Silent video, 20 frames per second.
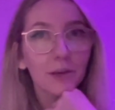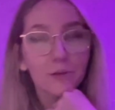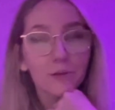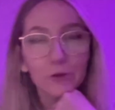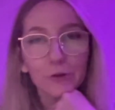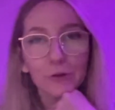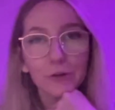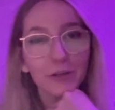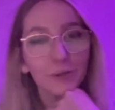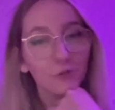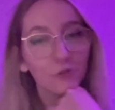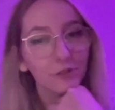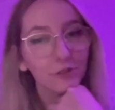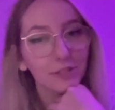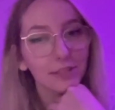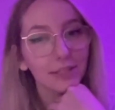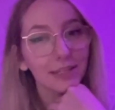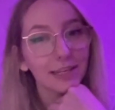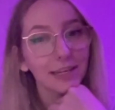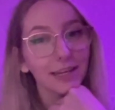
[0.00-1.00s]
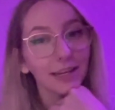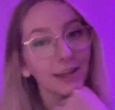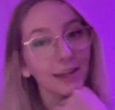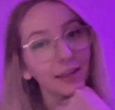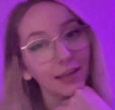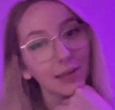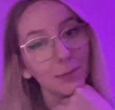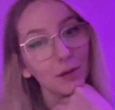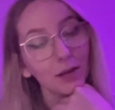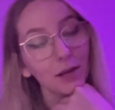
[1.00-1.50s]
If you're interested in
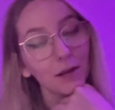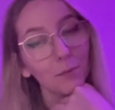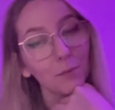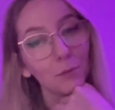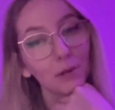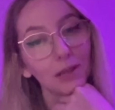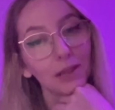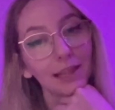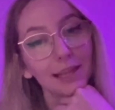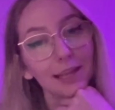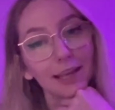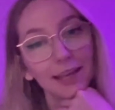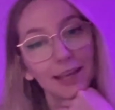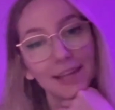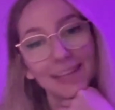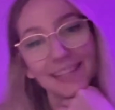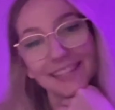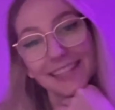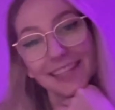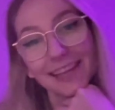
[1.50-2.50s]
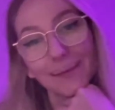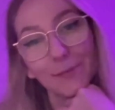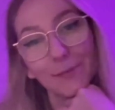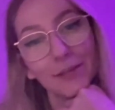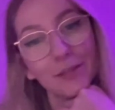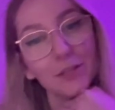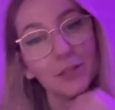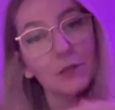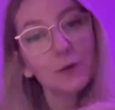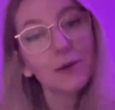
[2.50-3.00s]
keeping up with the edits that I've
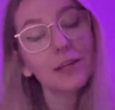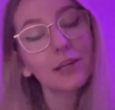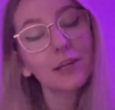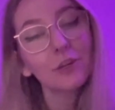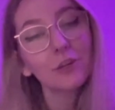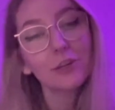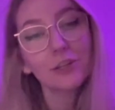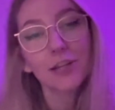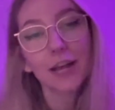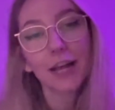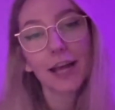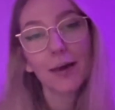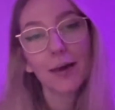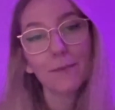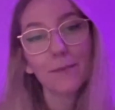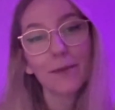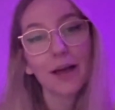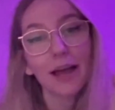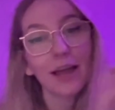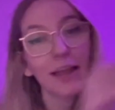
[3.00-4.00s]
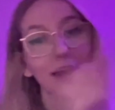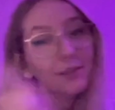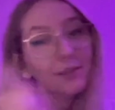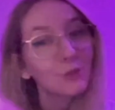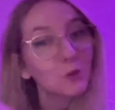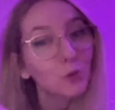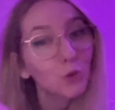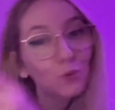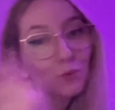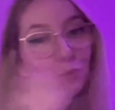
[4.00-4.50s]
been doing, you can check out my
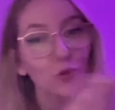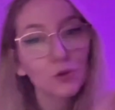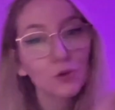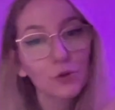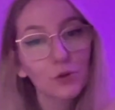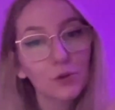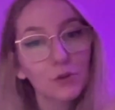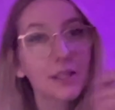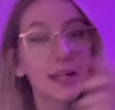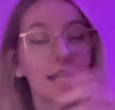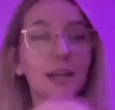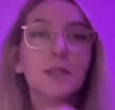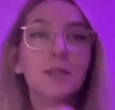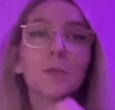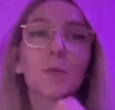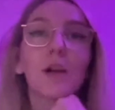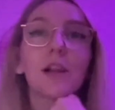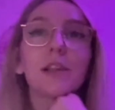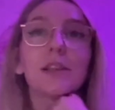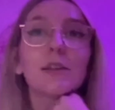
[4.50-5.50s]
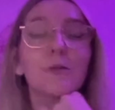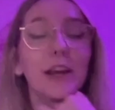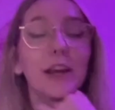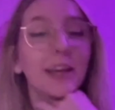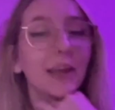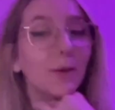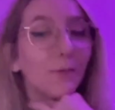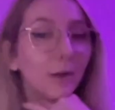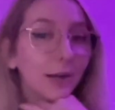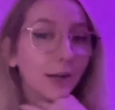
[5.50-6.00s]
socials as well as
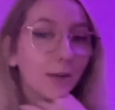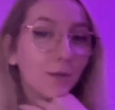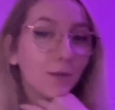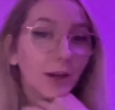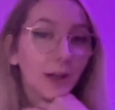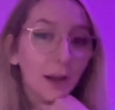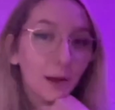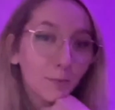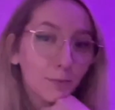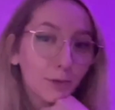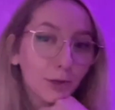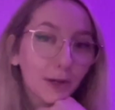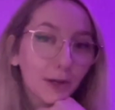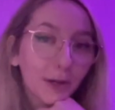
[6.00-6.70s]
find out when I'm going to upload